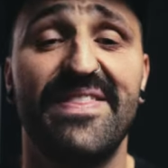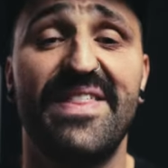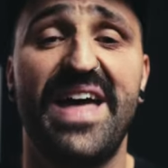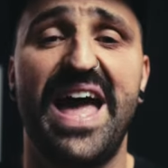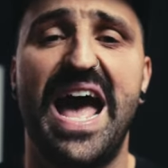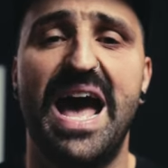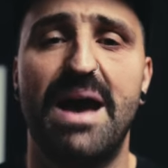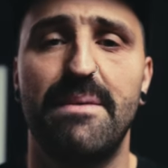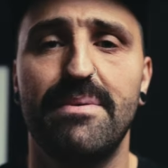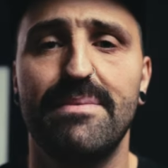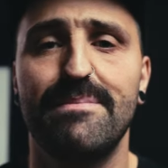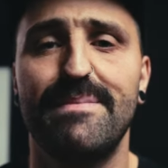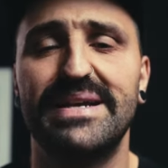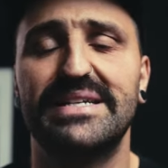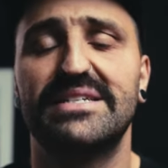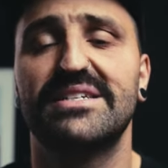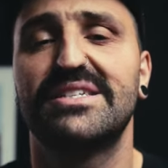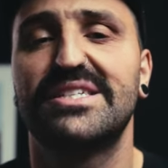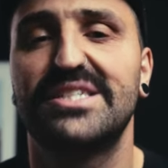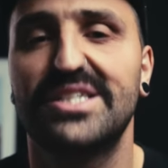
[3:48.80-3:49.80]
And the app
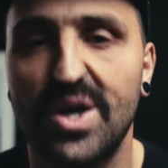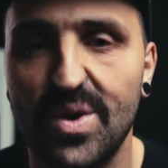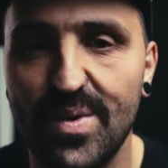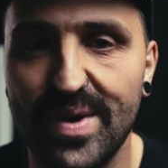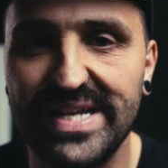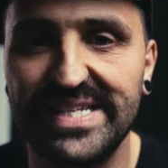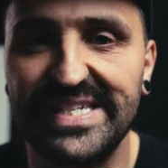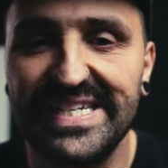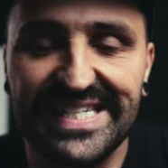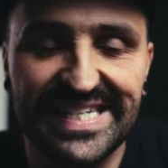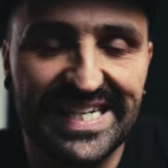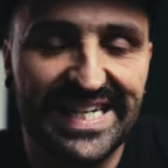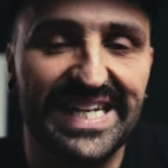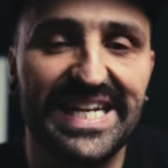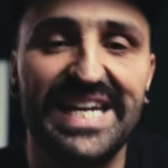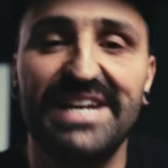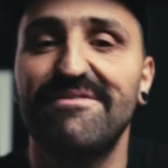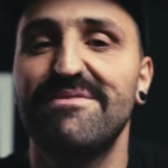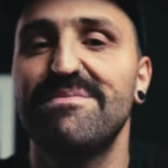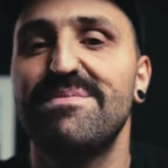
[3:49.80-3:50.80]
makes it so easy to
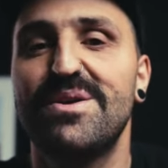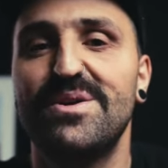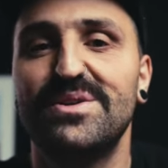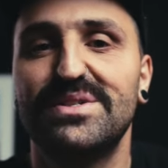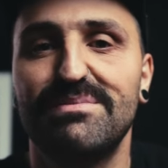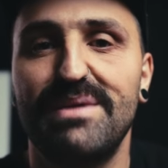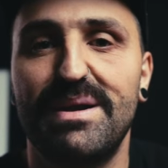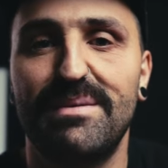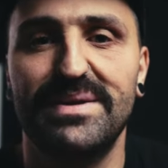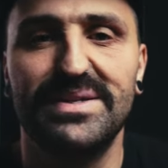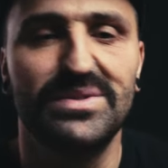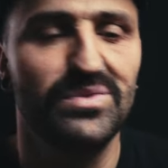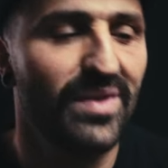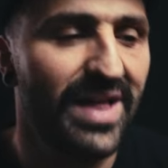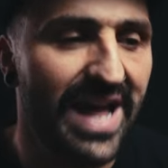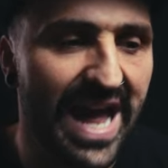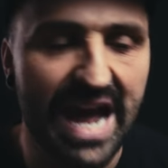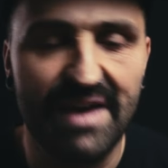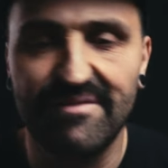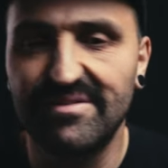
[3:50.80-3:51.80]
give them those memories
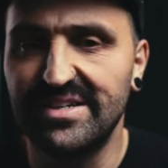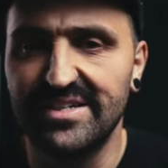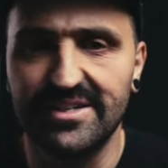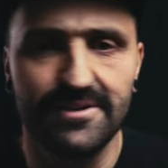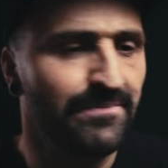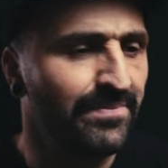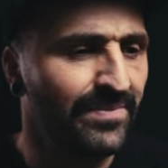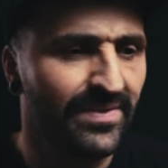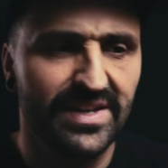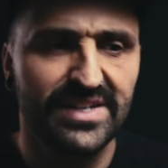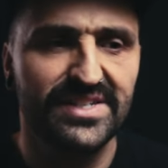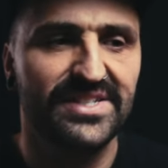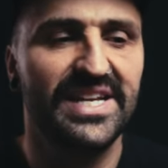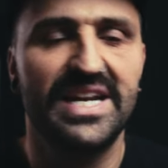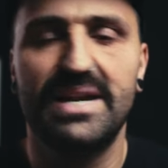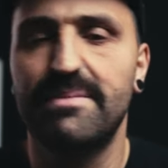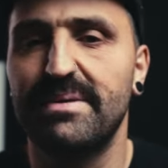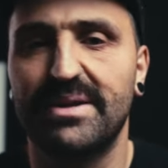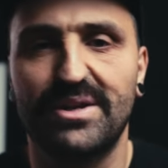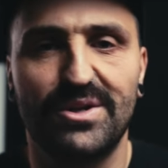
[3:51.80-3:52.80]
without having to
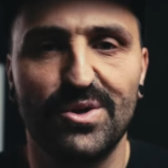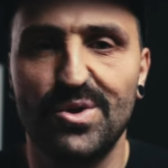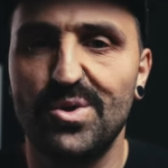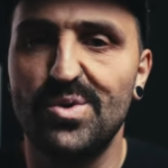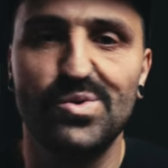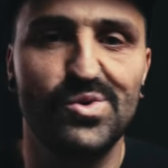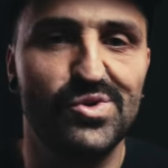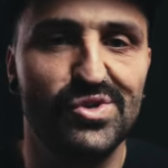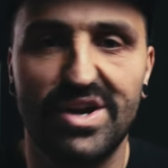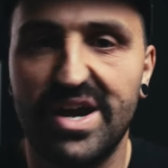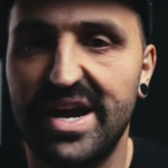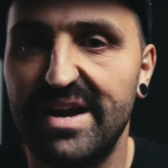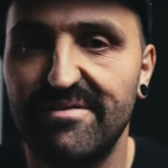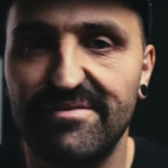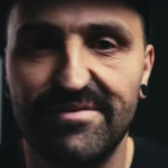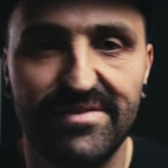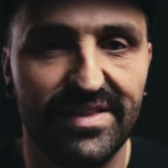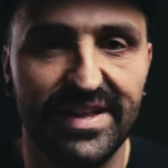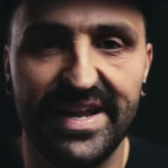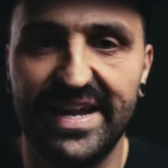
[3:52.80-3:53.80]
set up a Google
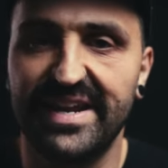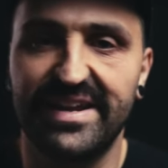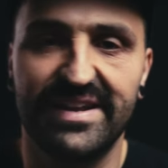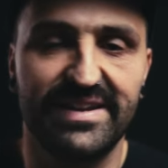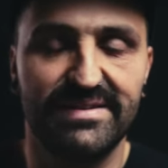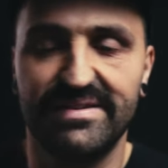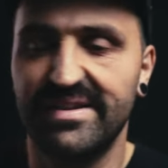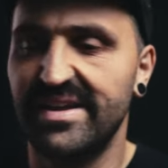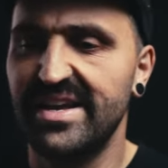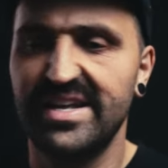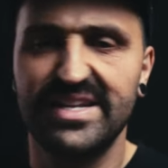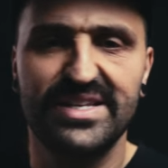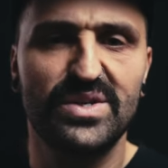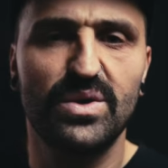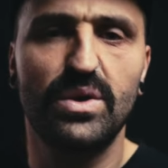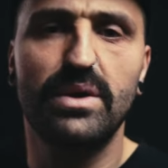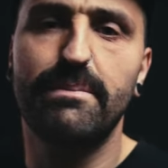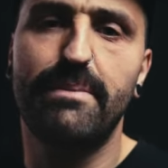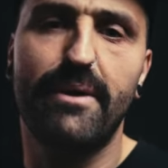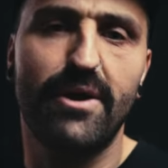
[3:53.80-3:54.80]
Drive link and
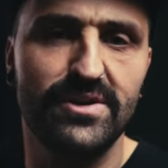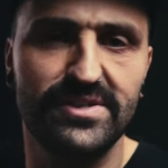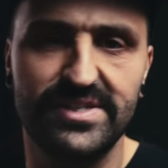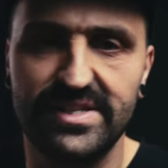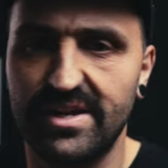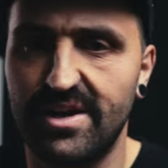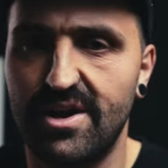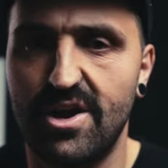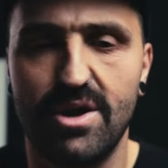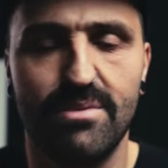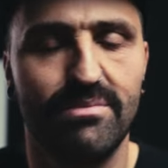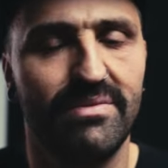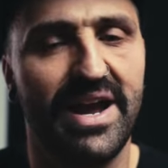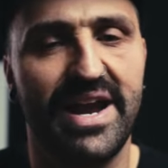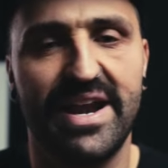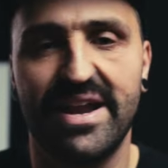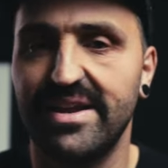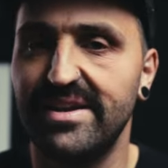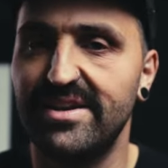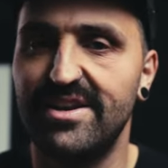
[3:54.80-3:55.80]
doing posts at home
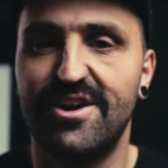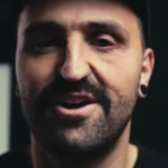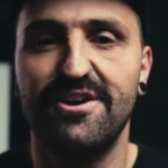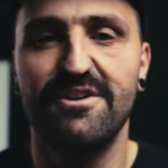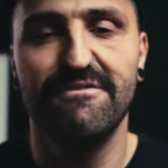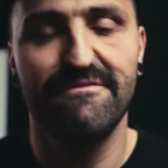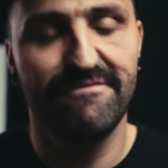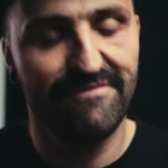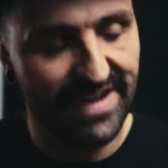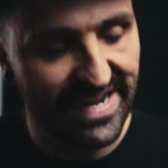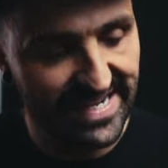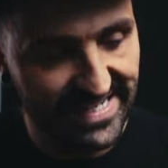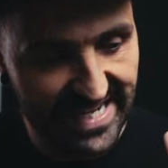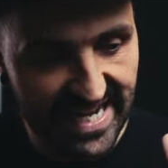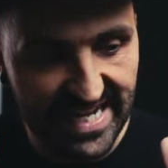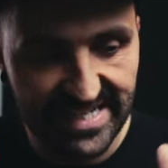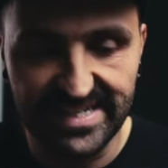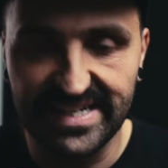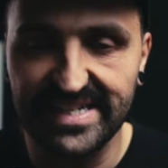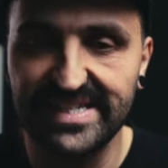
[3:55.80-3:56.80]
later. No,
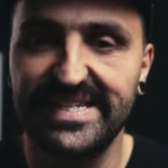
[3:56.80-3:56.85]
fantastic.